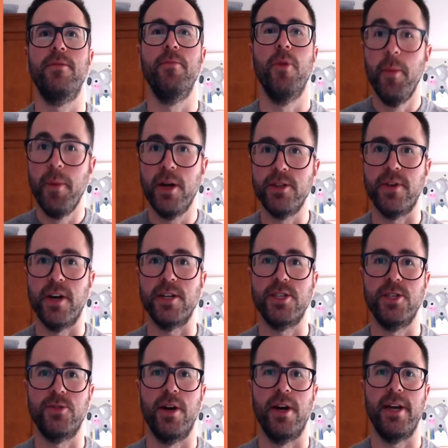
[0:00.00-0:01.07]
mobile
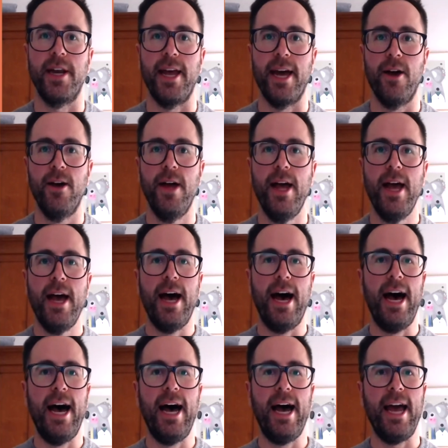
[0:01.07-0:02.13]
devices right now,
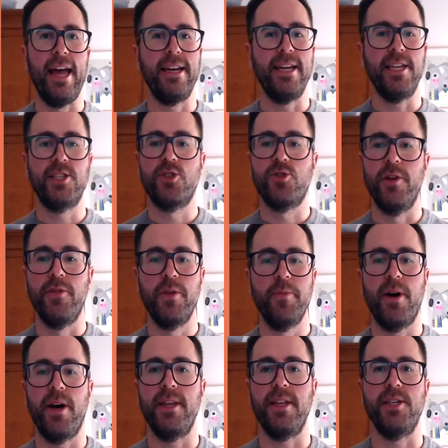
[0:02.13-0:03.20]
and it's driven
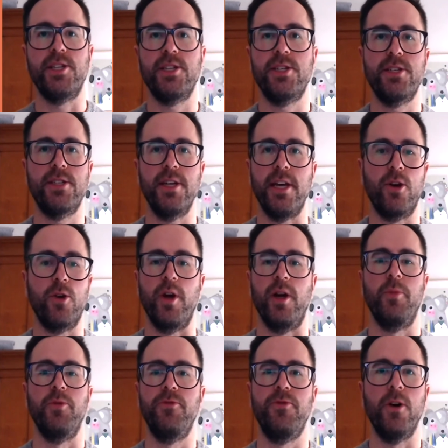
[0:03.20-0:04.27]
by this
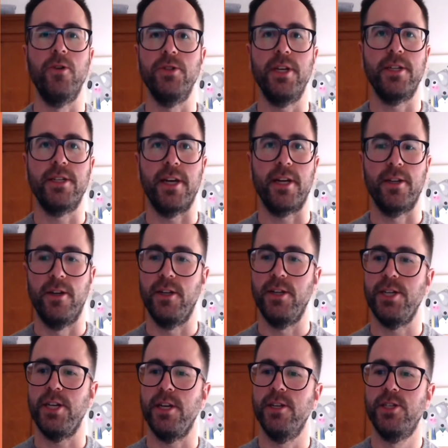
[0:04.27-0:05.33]
incredible folding
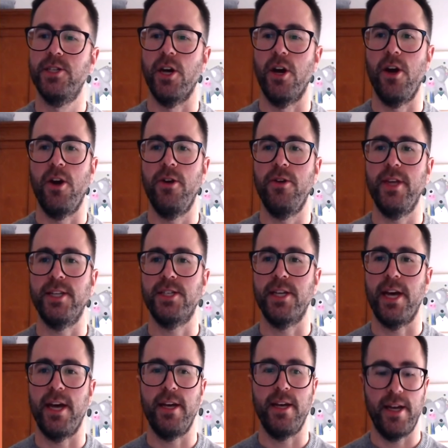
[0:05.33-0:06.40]
technology. So that's
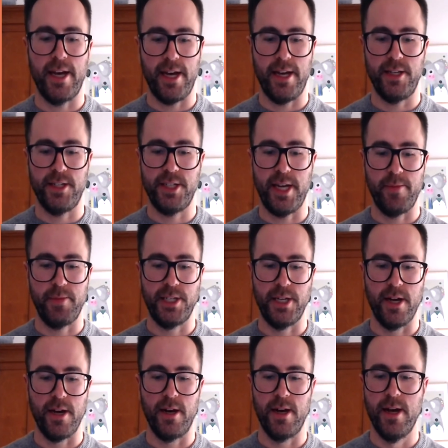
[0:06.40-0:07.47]
a
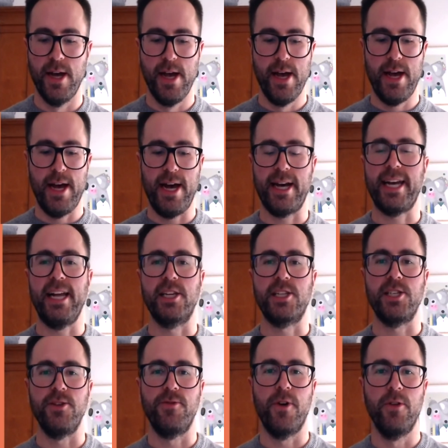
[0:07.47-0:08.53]
Samsung
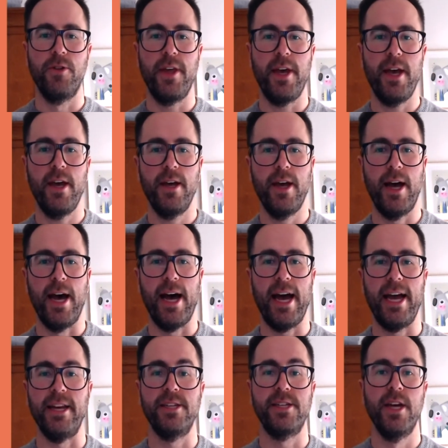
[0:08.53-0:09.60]
Galaxy Fold there,
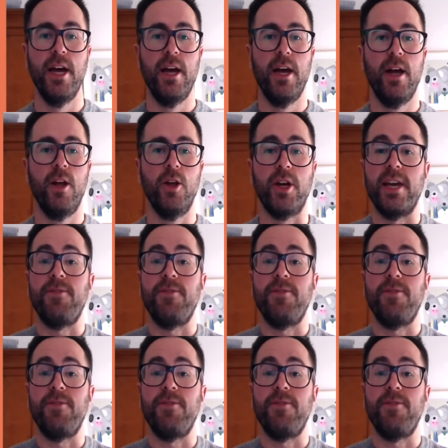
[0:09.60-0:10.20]
and look, if